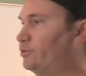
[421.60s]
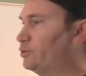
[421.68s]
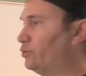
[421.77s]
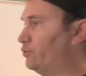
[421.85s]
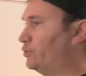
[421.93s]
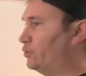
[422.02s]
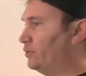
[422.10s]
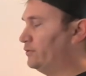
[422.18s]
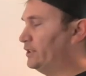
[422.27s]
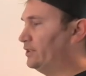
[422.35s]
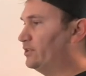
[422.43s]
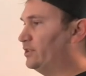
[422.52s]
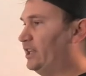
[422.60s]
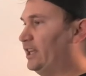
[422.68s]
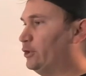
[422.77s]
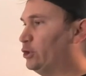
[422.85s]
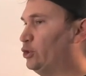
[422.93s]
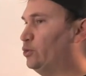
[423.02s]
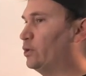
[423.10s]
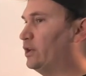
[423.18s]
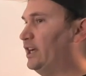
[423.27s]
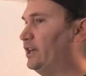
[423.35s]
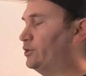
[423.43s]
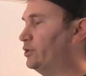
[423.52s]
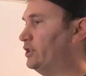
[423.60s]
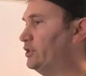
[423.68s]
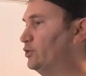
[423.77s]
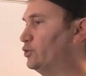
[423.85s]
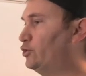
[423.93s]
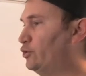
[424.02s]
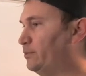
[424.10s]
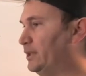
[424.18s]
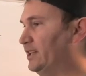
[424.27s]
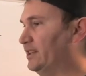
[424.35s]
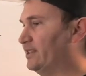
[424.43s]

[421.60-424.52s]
service that you are actually consuming,